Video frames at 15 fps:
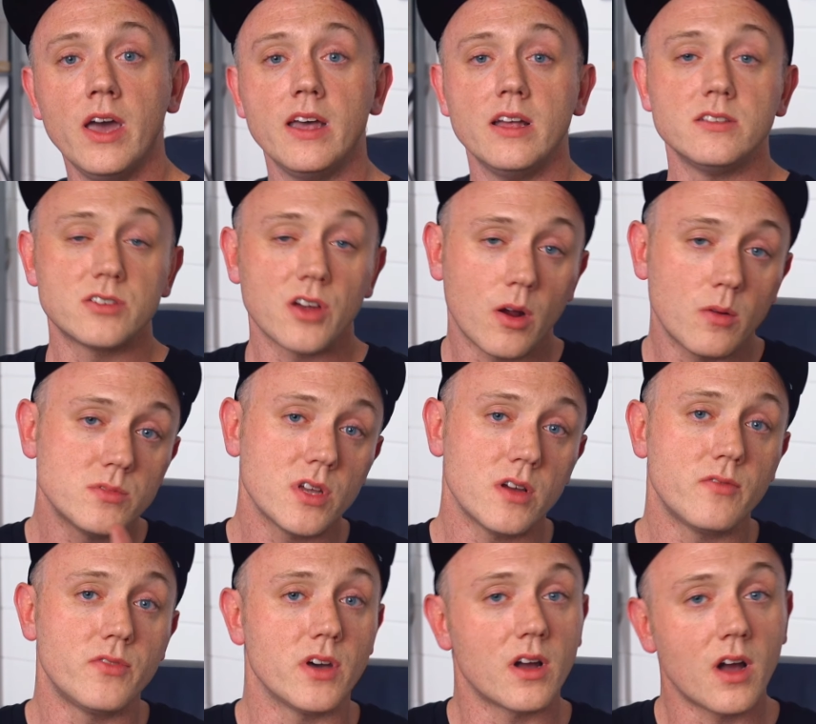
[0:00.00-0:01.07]
in terms
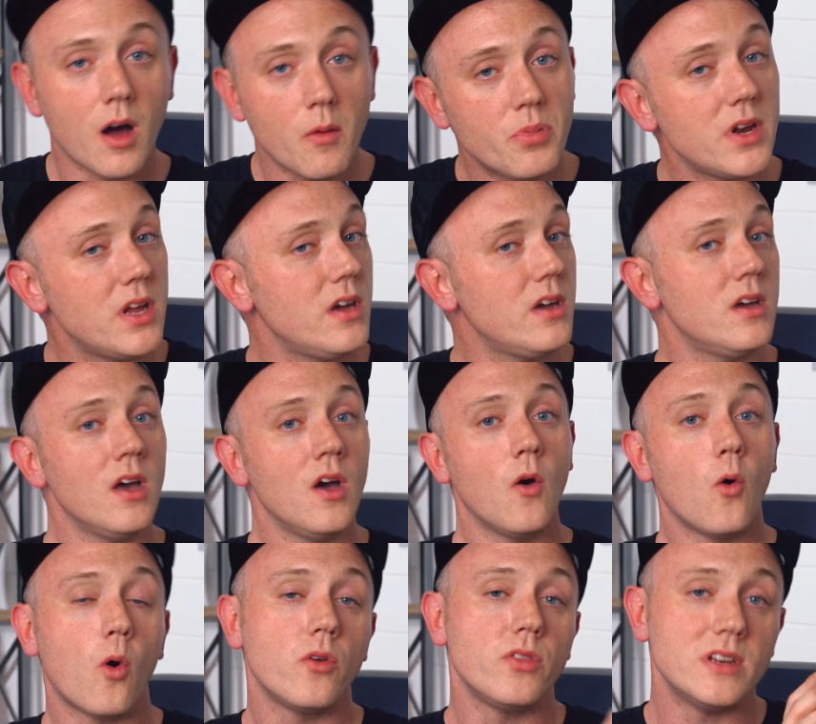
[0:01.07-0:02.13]
of the company or